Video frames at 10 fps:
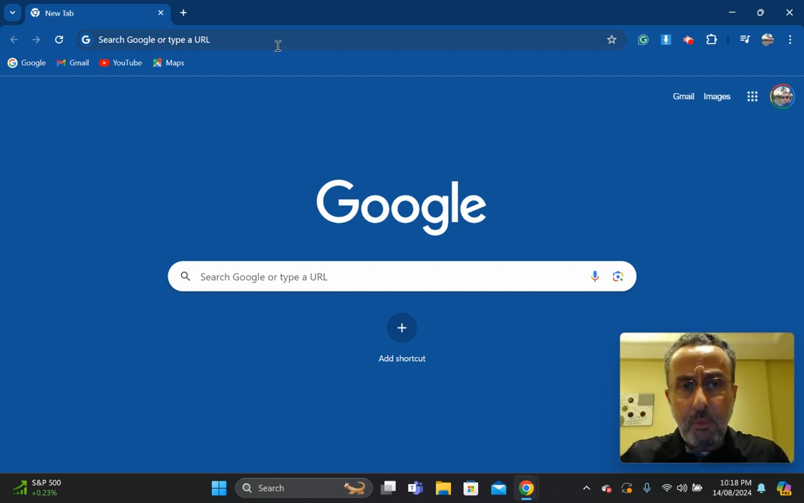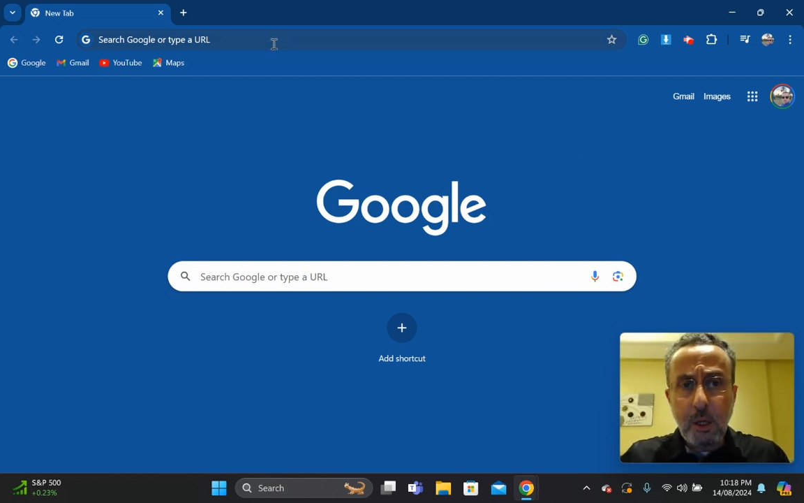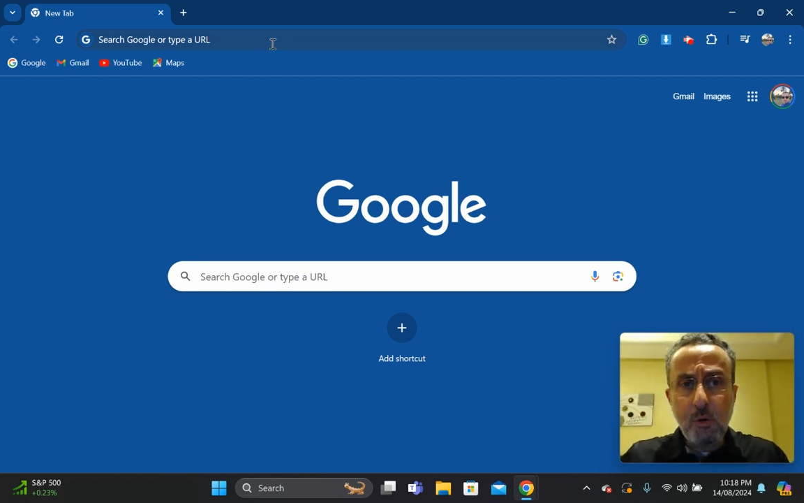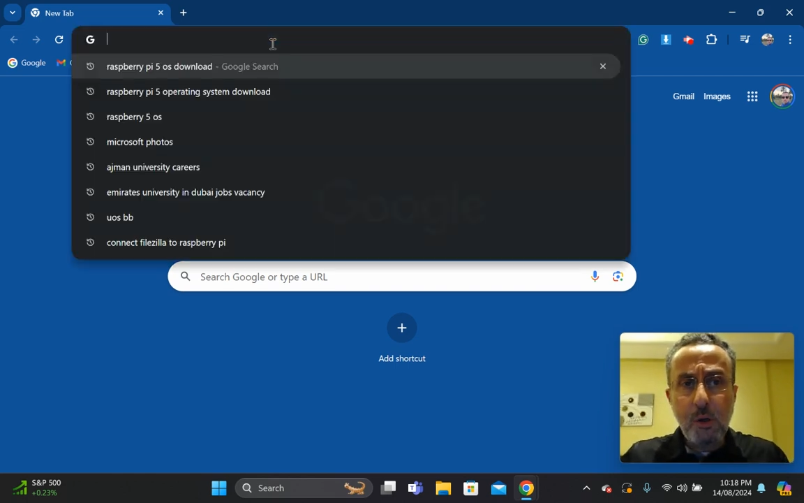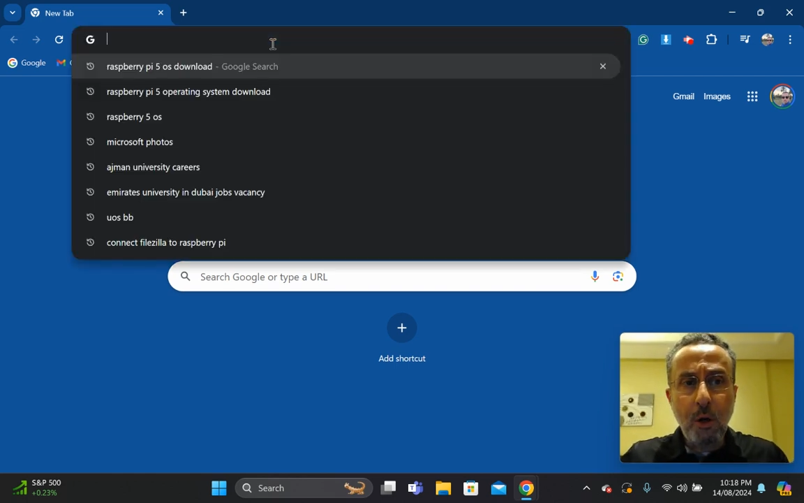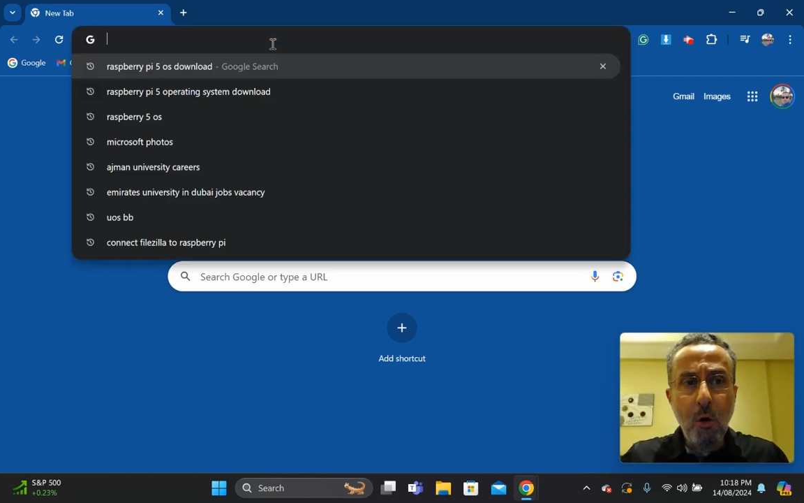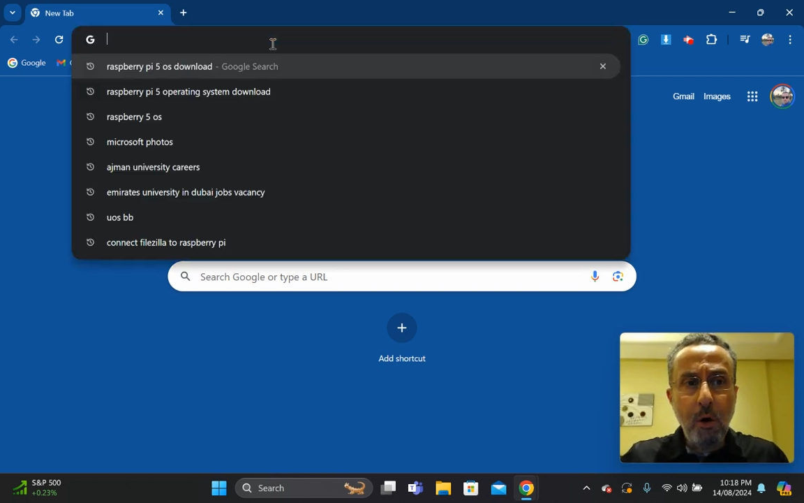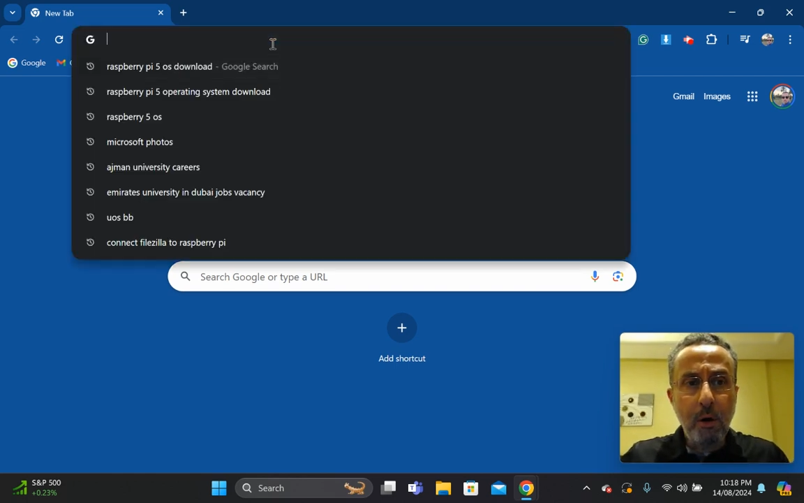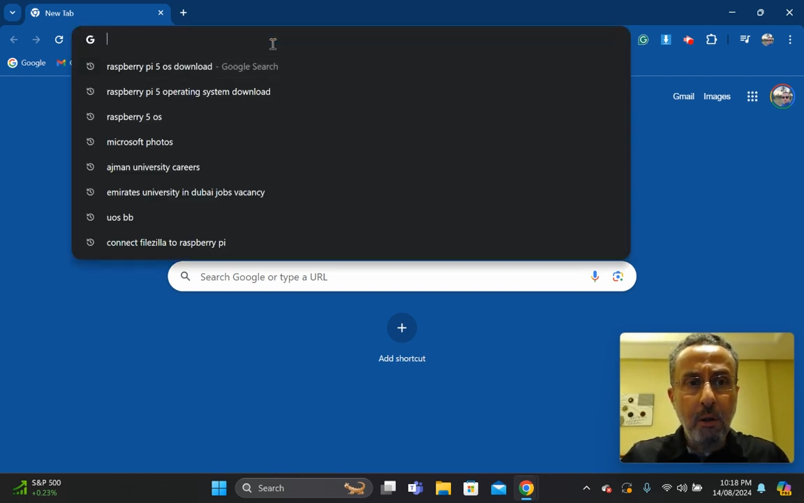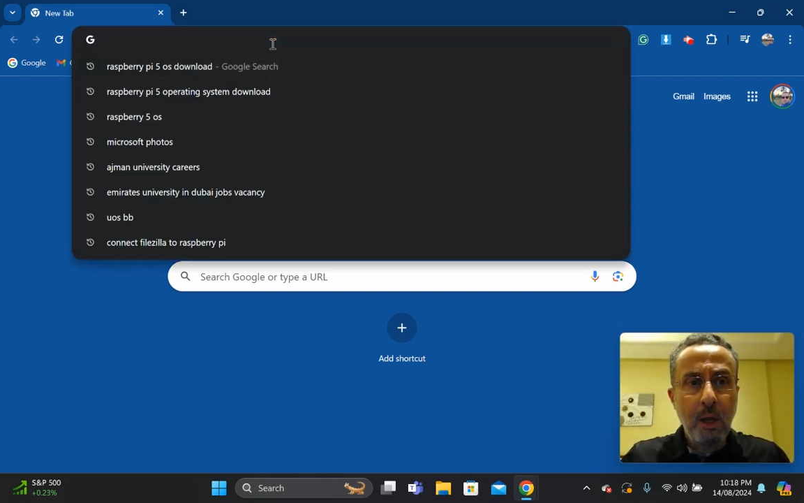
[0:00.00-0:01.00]
using
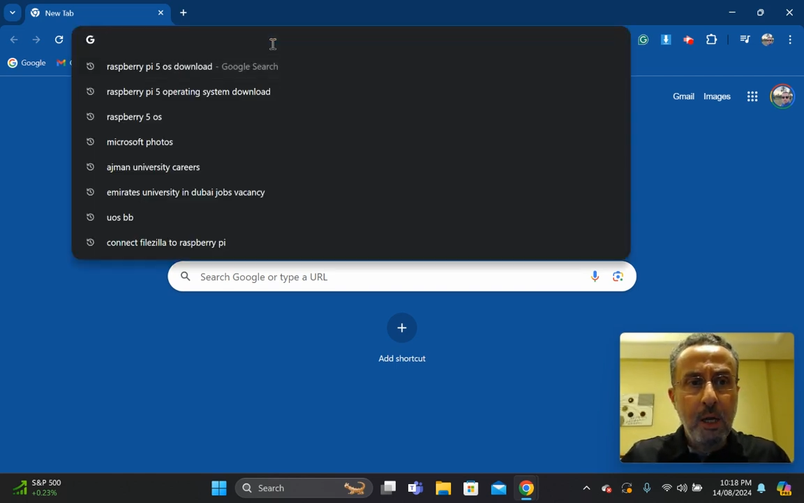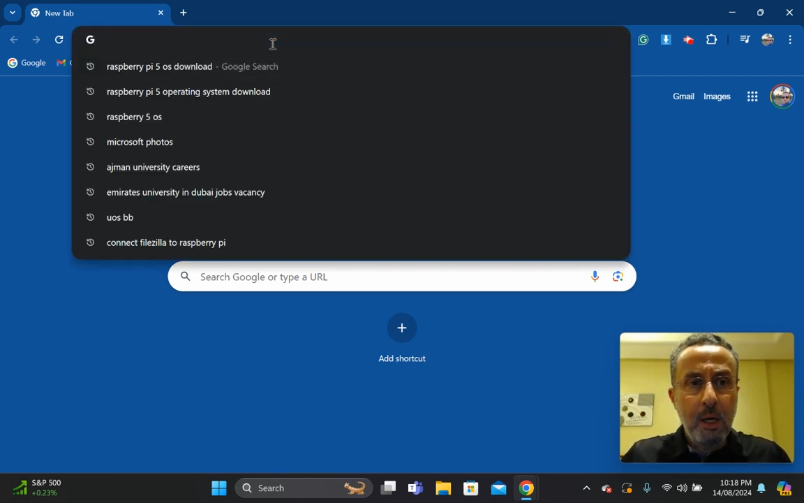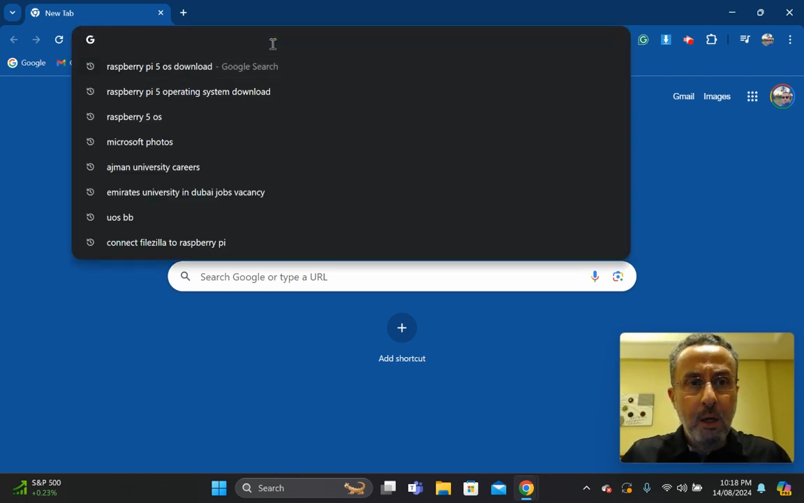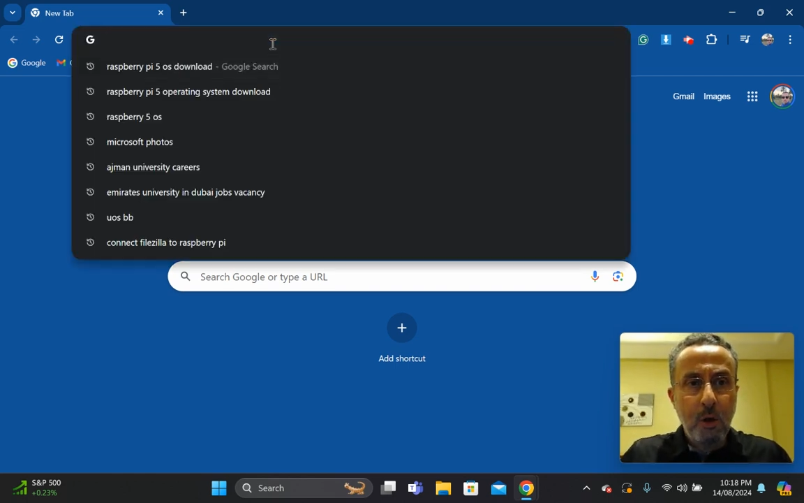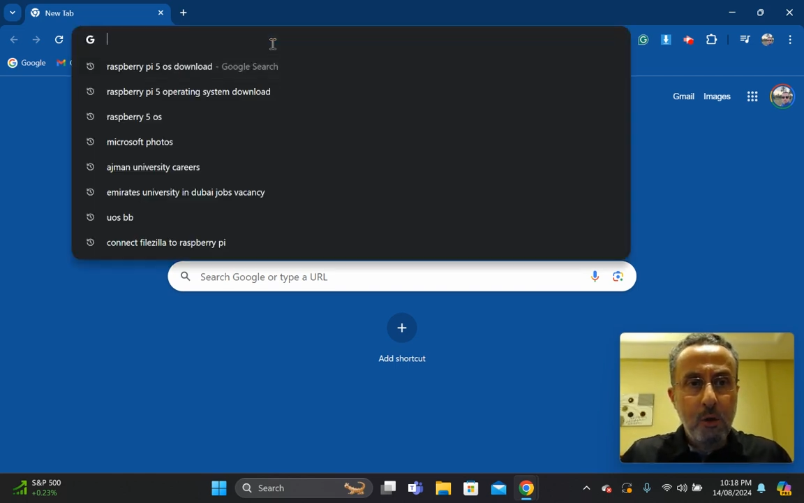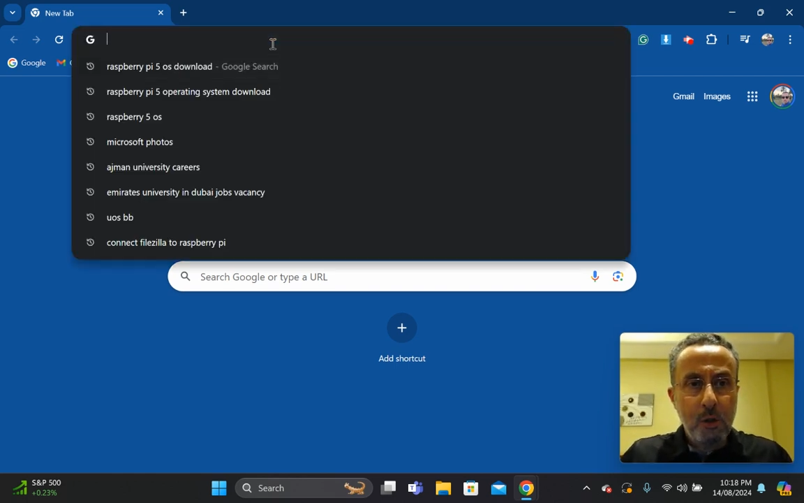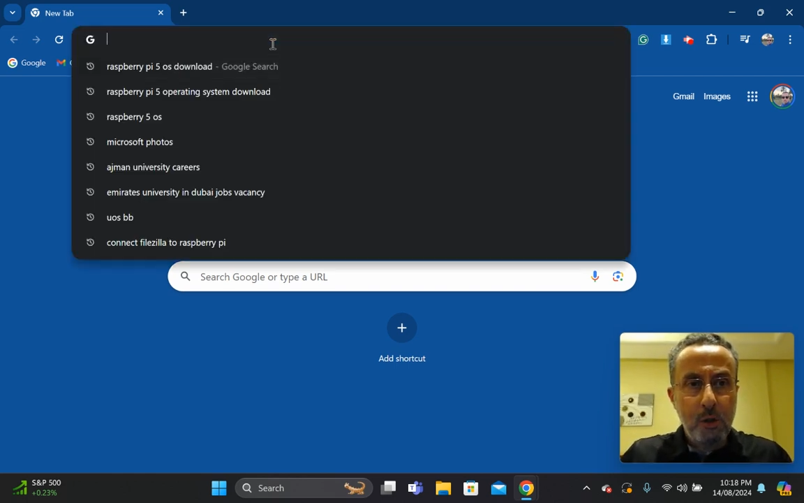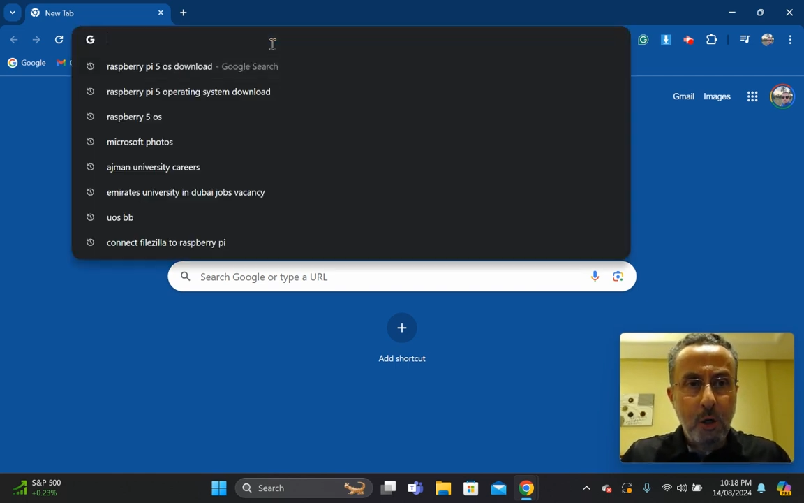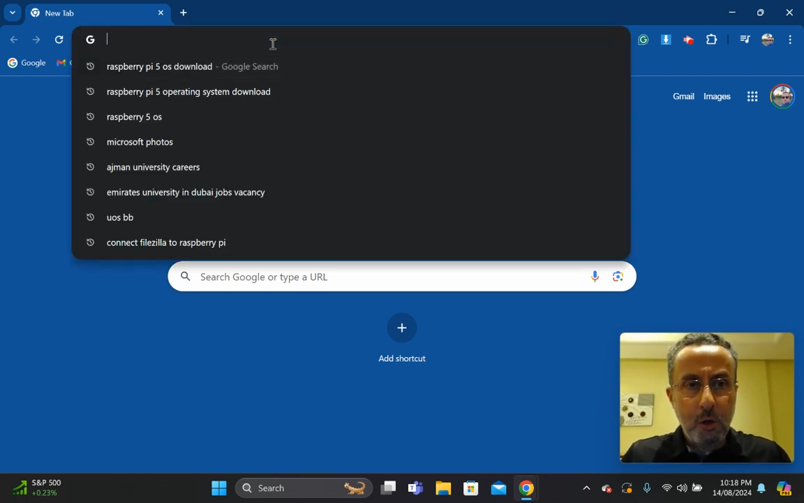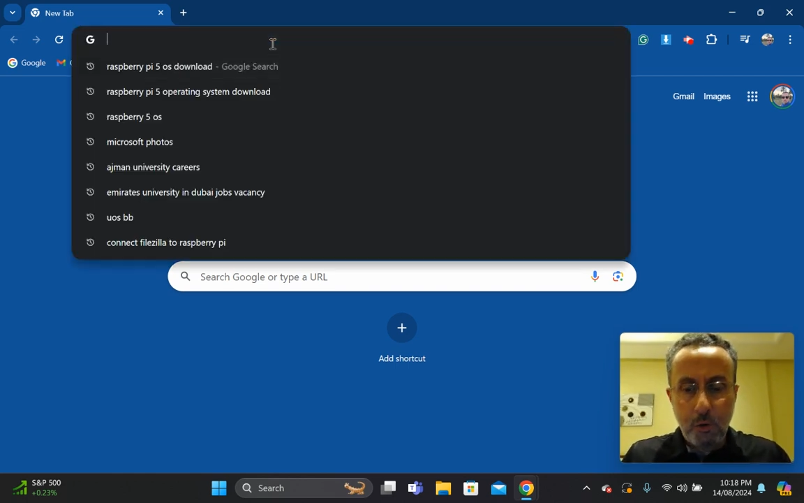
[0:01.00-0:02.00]
Google, search